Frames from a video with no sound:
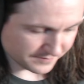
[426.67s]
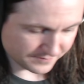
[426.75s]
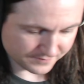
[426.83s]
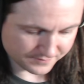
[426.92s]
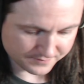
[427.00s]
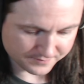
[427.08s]

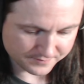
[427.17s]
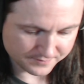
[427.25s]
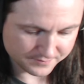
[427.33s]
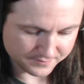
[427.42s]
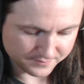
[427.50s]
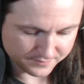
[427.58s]

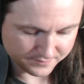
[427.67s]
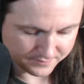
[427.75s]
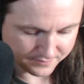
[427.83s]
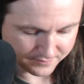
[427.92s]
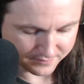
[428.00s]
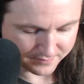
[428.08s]

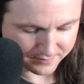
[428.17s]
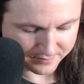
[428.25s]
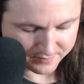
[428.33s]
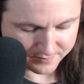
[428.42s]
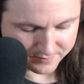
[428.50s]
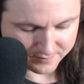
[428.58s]

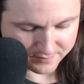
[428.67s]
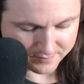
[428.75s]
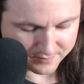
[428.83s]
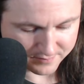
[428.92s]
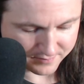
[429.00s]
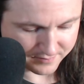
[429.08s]

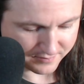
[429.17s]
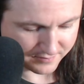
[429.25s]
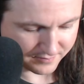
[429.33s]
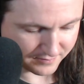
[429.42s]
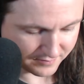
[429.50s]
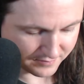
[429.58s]

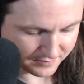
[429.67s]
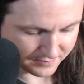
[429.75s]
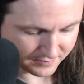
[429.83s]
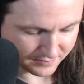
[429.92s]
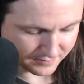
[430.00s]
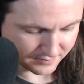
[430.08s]

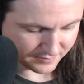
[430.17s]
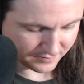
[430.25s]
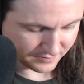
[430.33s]
No one is speaking in this clip.